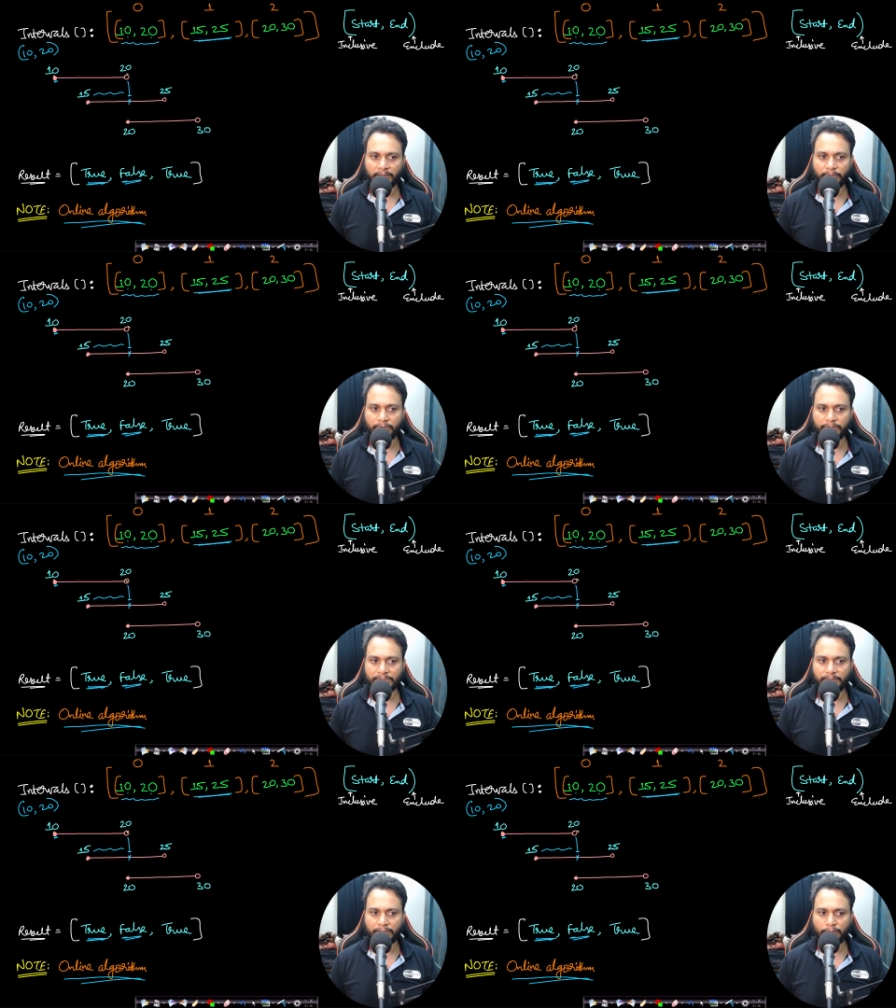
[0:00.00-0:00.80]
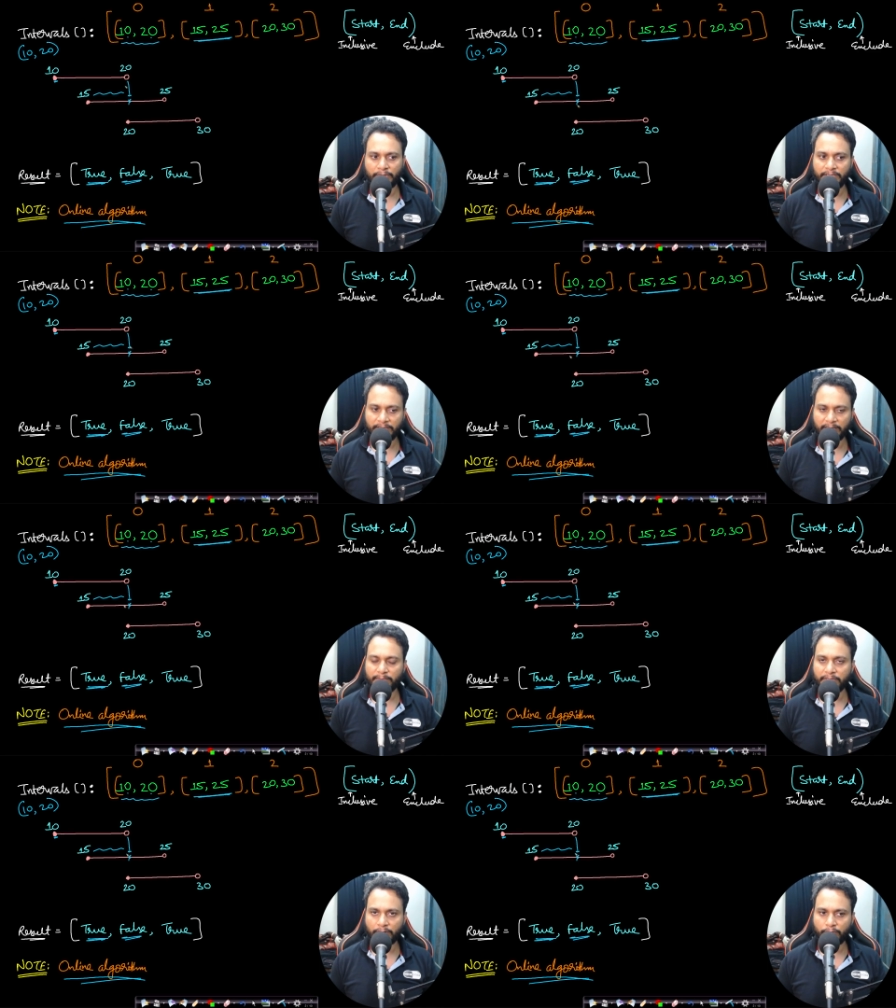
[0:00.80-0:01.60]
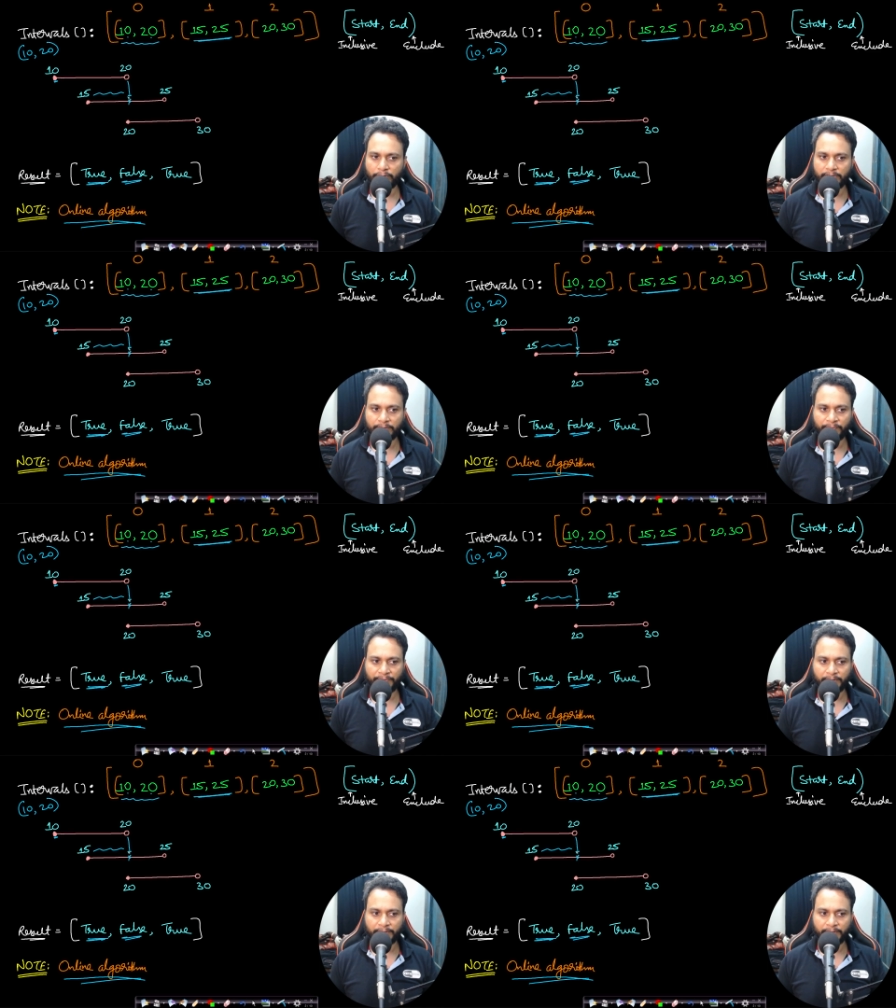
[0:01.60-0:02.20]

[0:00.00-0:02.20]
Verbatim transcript: because uh, 20 can be included